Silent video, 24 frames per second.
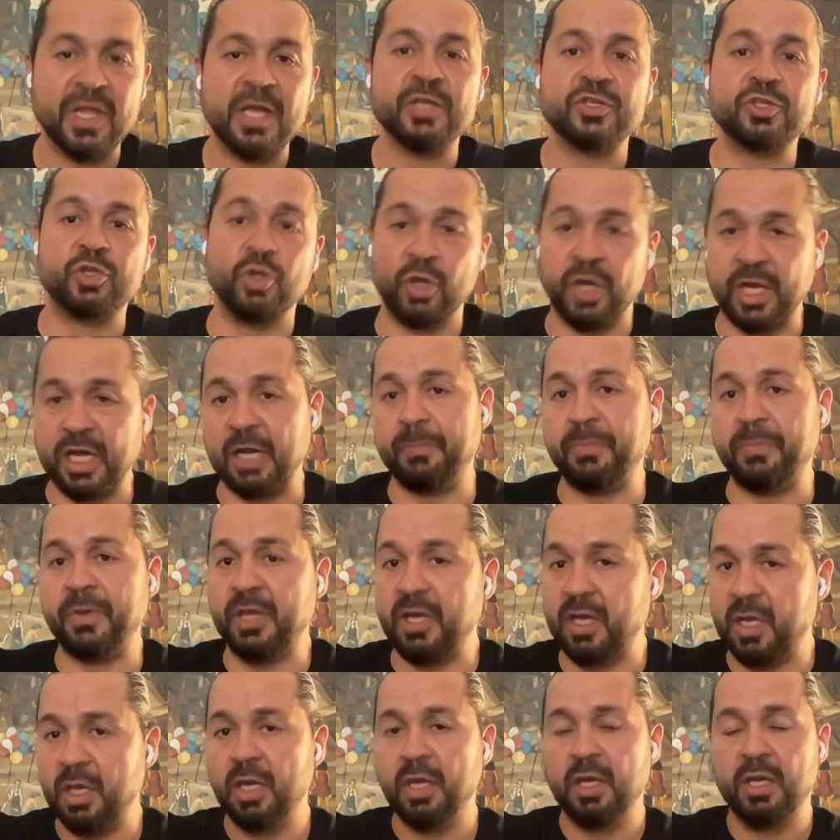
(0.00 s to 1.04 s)
So you got to
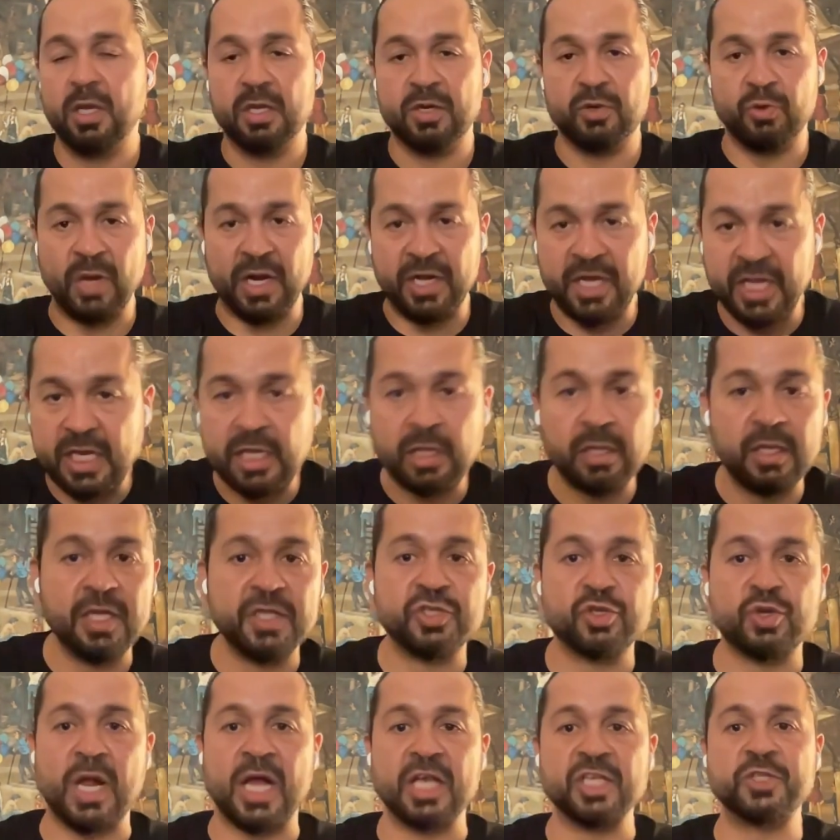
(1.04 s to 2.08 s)
be radically
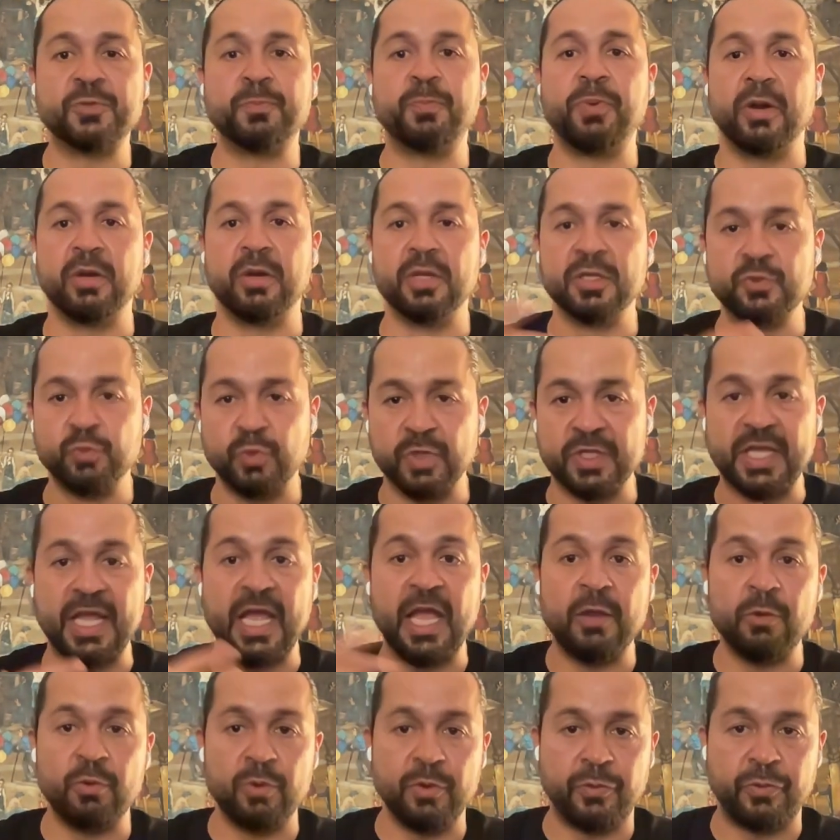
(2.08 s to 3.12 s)
transparent with
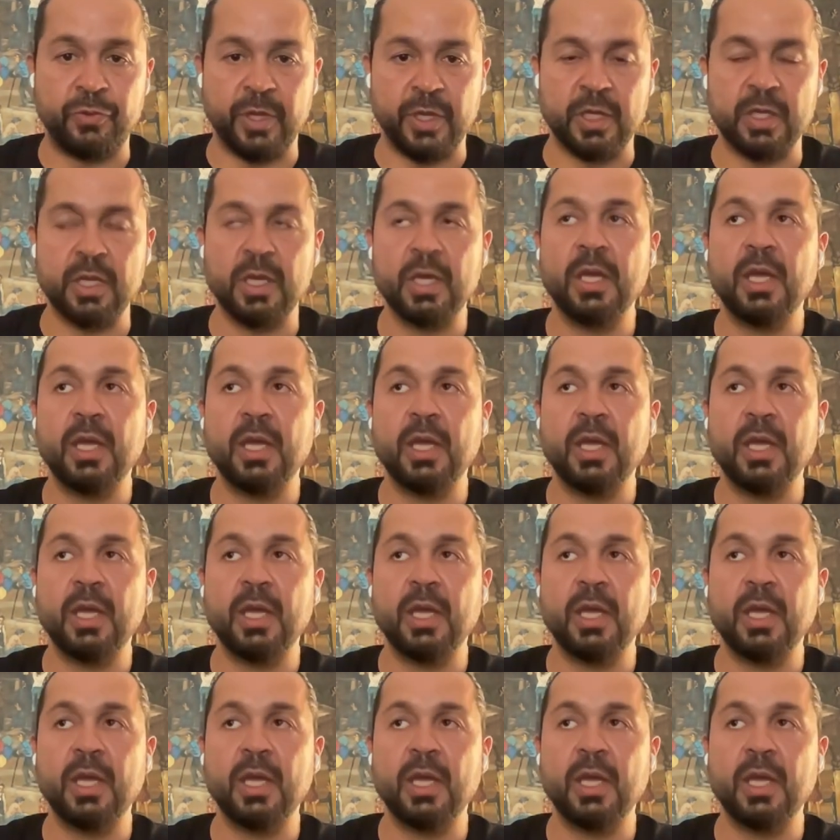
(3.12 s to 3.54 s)
everything.